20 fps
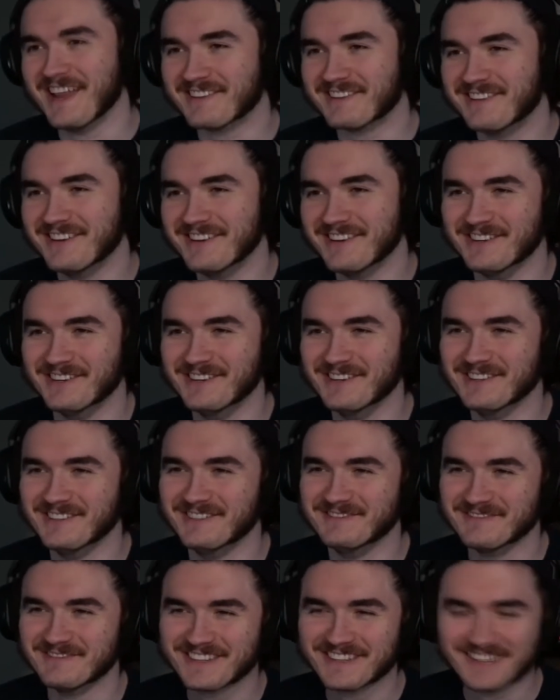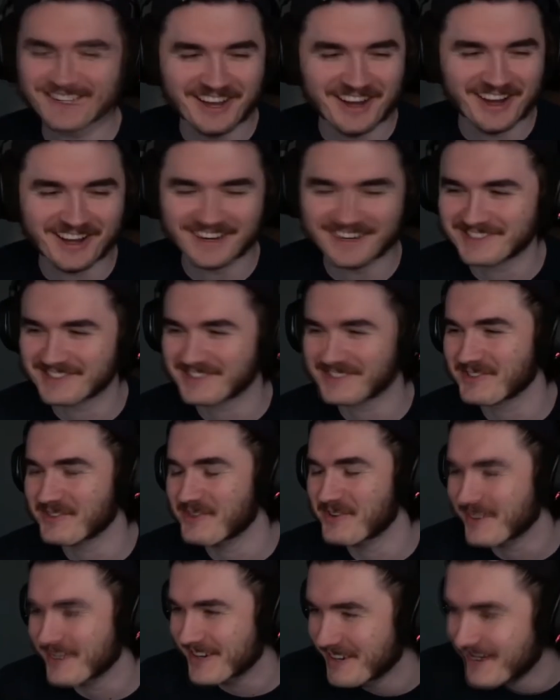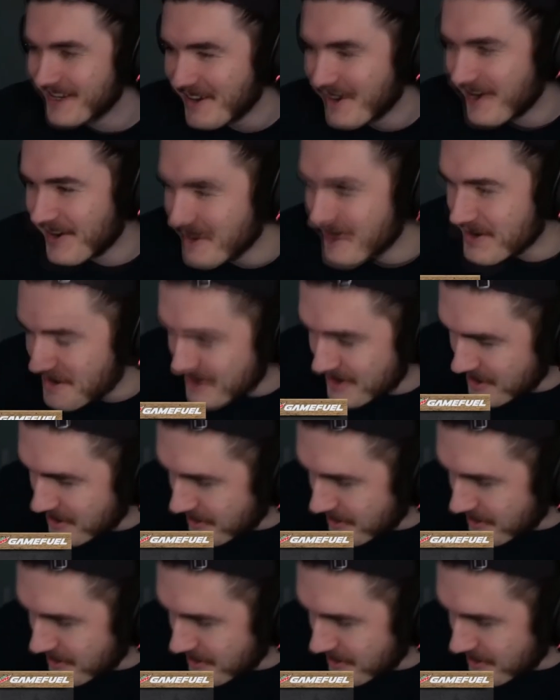sake, dude. connoisseur. We